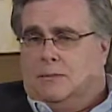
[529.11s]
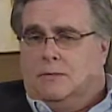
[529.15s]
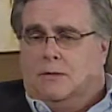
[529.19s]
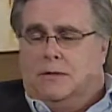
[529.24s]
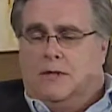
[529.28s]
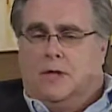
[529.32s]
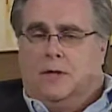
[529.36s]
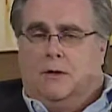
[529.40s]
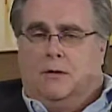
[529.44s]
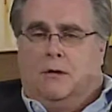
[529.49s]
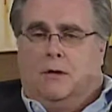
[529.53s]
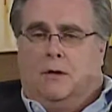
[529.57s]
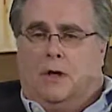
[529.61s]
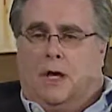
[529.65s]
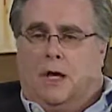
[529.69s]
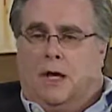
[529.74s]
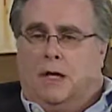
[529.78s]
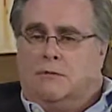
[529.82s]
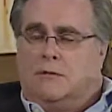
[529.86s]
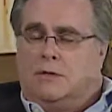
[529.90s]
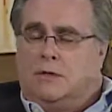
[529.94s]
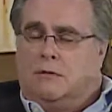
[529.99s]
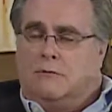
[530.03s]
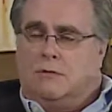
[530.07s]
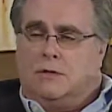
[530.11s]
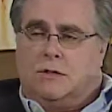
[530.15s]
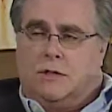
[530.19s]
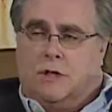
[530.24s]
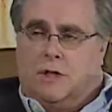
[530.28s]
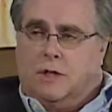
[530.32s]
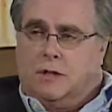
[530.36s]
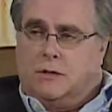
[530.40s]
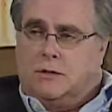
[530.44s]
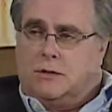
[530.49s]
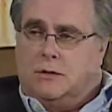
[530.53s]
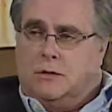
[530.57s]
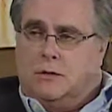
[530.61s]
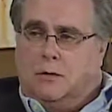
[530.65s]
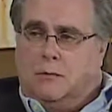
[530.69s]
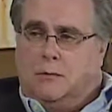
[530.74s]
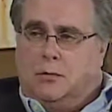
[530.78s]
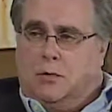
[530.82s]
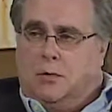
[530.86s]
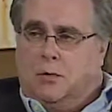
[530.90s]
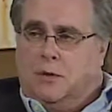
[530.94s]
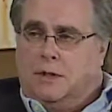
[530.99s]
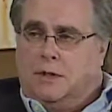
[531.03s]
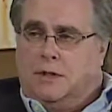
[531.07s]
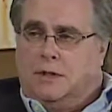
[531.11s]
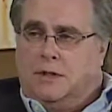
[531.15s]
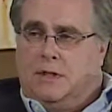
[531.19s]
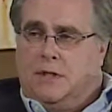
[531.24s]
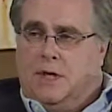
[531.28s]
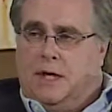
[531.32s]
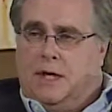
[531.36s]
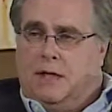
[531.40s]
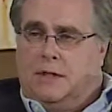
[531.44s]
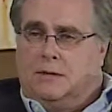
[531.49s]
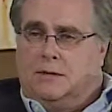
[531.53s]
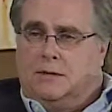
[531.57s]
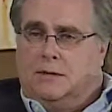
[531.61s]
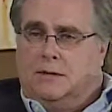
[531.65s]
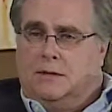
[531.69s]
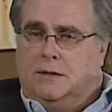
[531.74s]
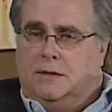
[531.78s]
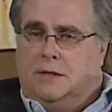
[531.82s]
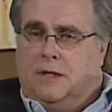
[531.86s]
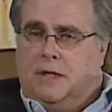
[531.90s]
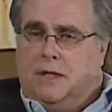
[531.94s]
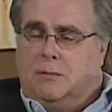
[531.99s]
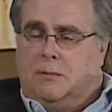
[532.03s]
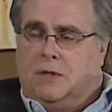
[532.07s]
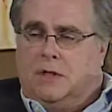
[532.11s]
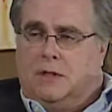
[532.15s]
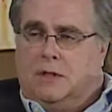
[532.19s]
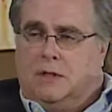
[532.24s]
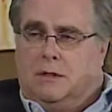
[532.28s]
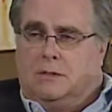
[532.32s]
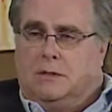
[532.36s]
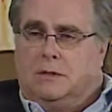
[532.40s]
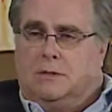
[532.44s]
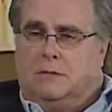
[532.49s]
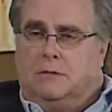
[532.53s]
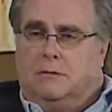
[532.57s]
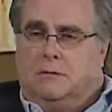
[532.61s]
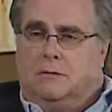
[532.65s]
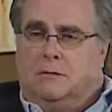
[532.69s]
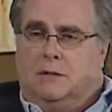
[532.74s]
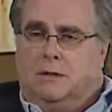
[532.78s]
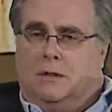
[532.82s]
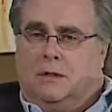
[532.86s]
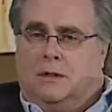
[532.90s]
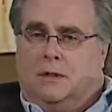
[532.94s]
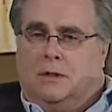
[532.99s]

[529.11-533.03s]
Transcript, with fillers: Their lives have changed to the point that they begin to